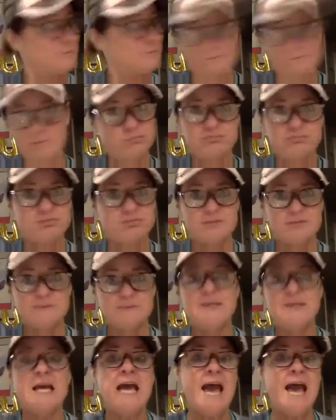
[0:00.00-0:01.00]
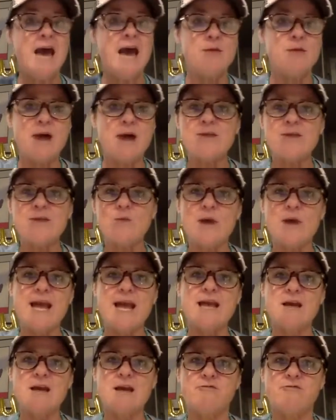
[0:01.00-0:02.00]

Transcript: And by the way,